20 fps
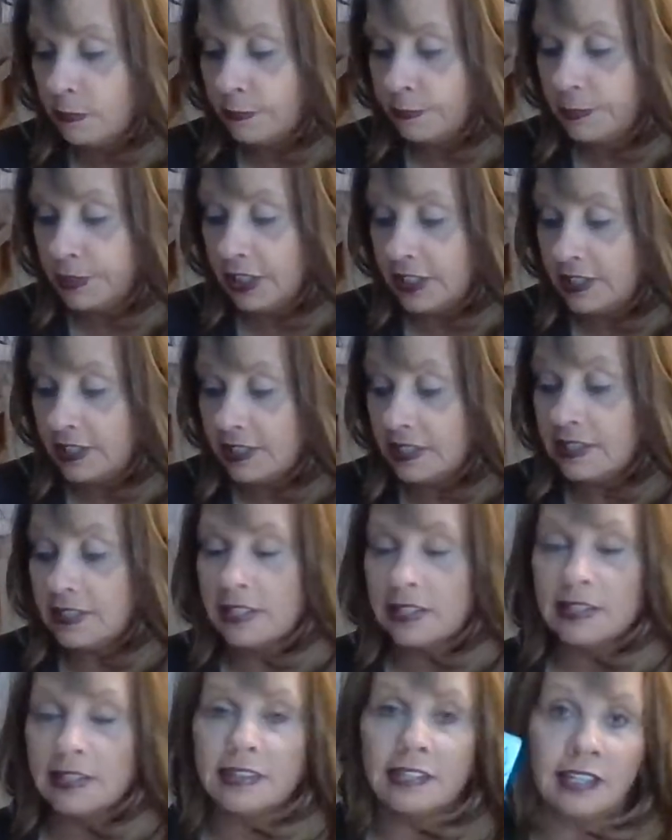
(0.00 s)
places,
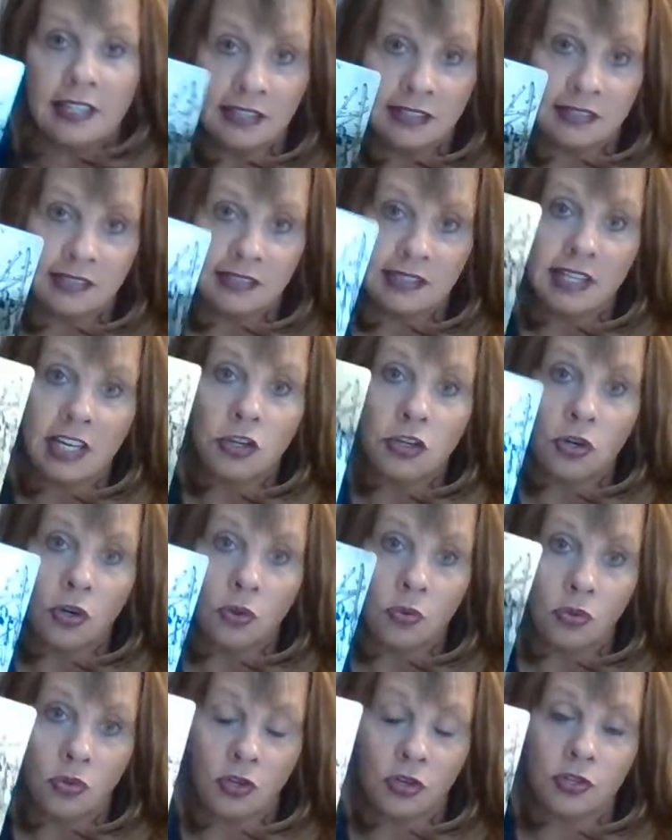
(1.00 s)
and things that
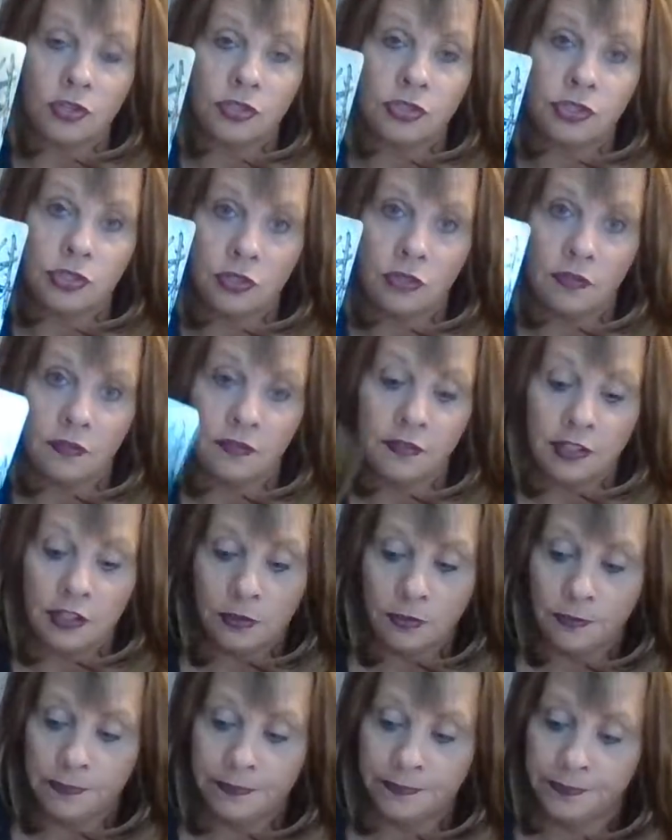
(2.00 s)
no longer serve you.
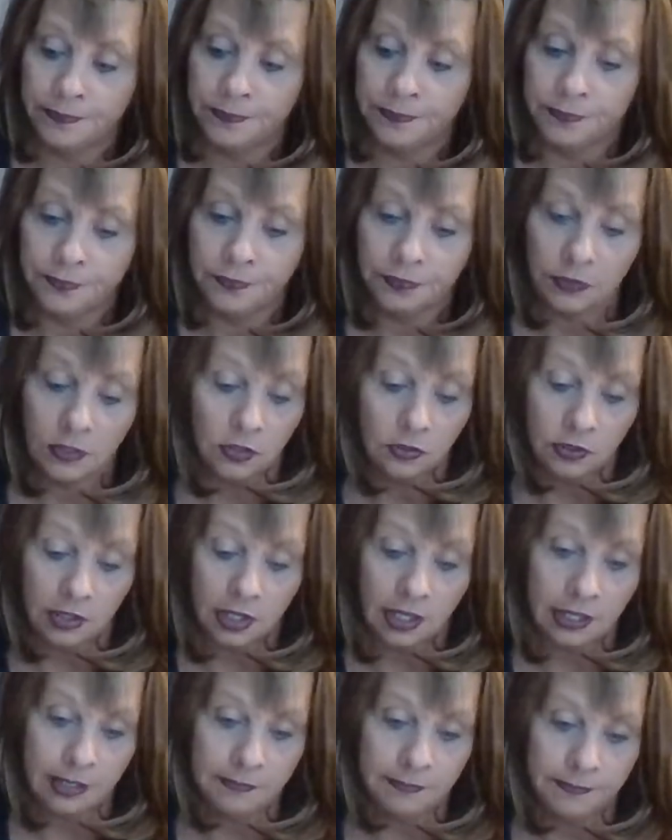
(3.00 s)

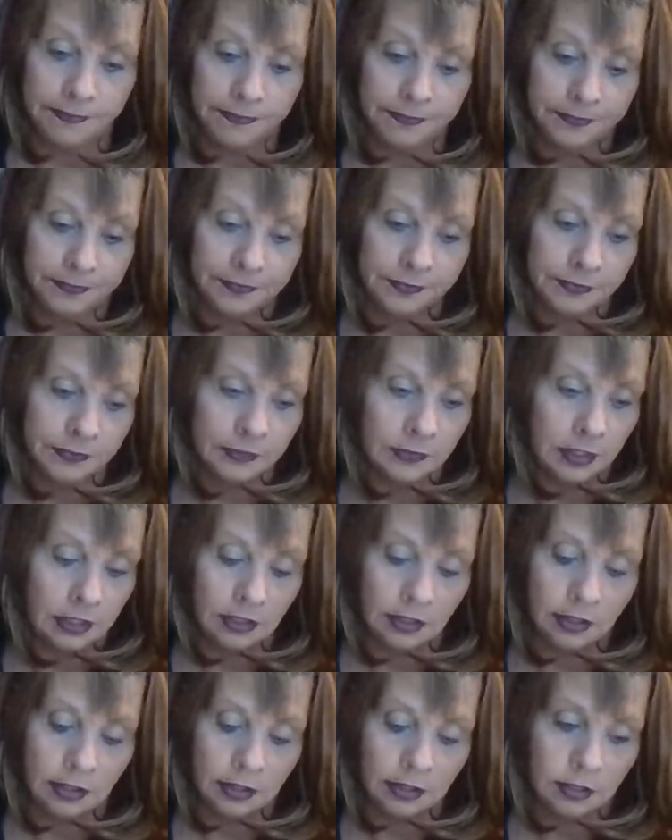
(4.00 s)
Okay?
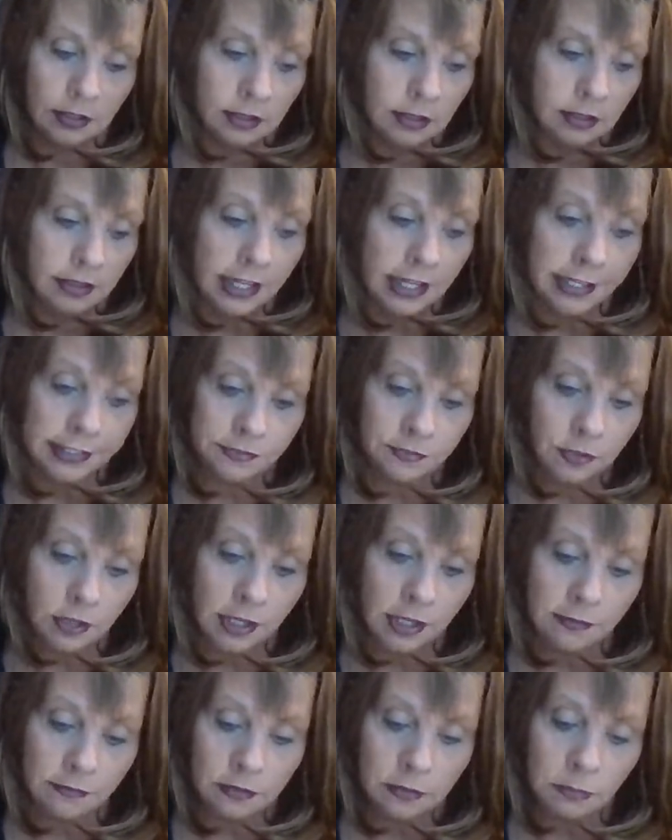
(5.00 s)
That's for
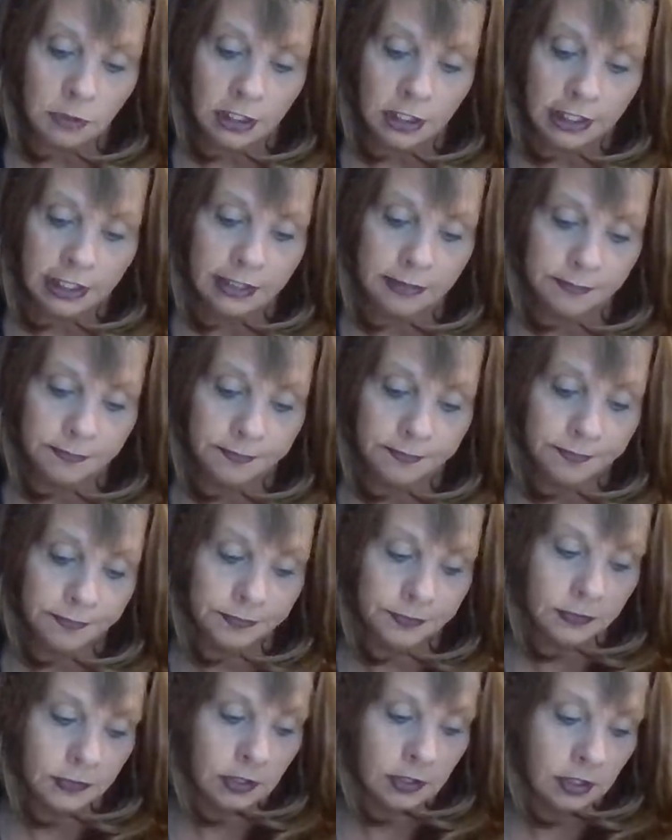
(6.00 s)
everybody.
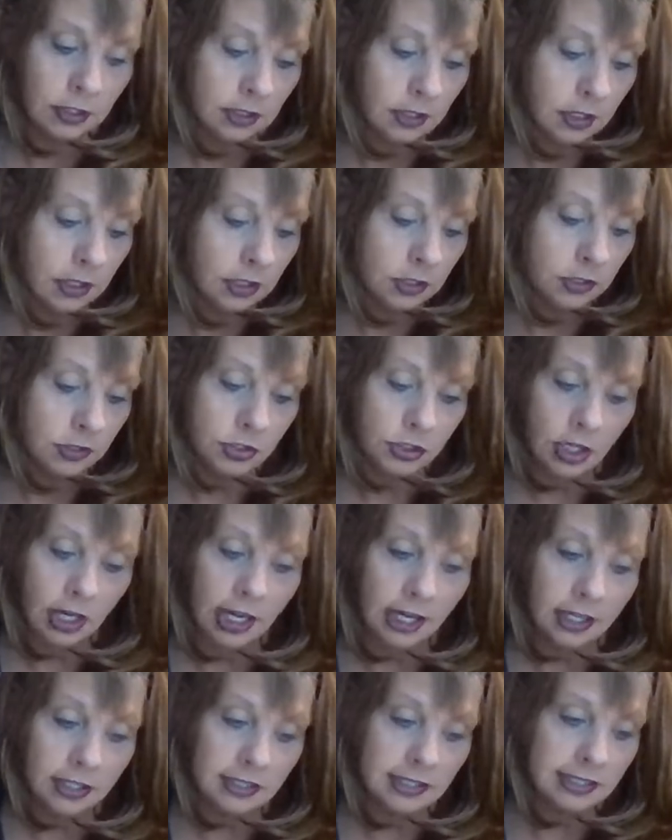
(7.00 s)
So
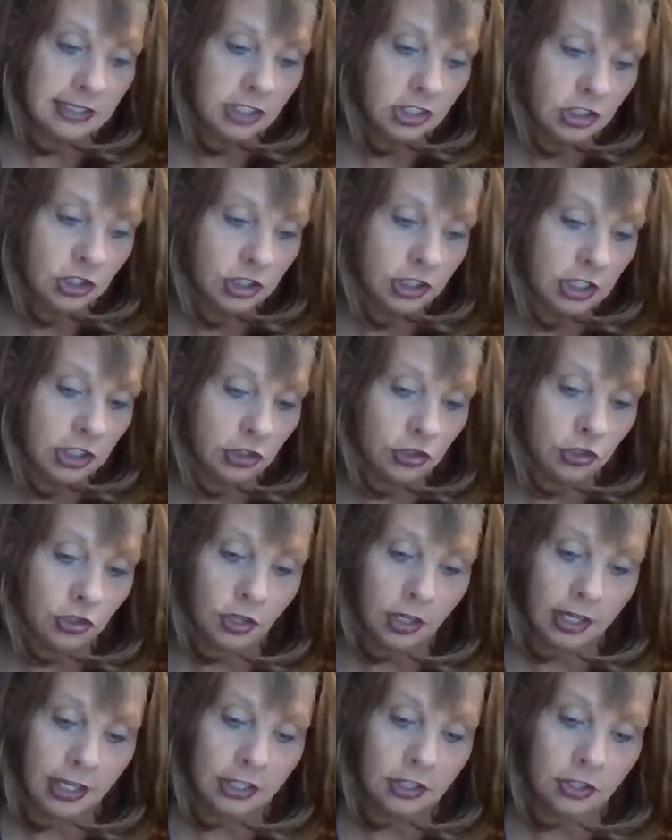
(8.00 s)
how does this change
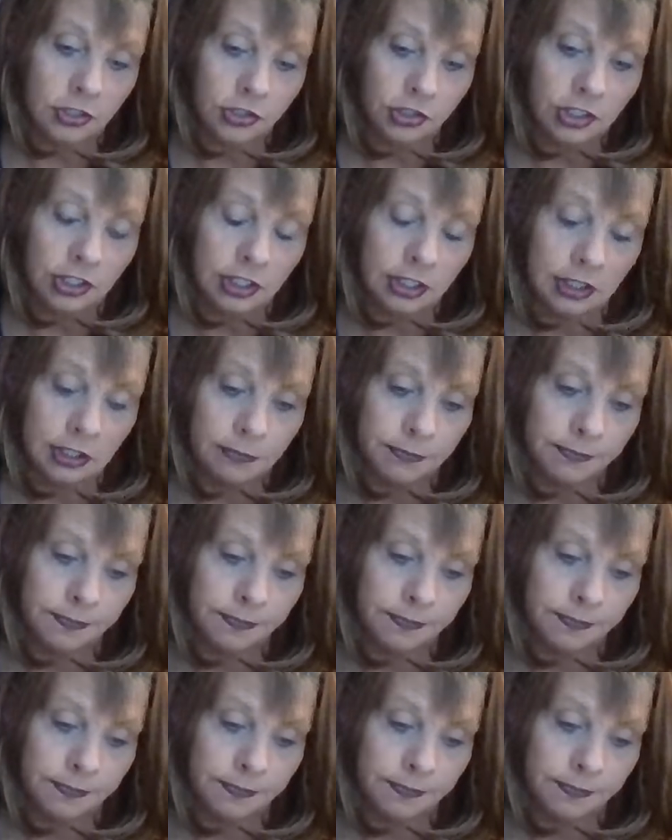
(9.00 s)
your energy?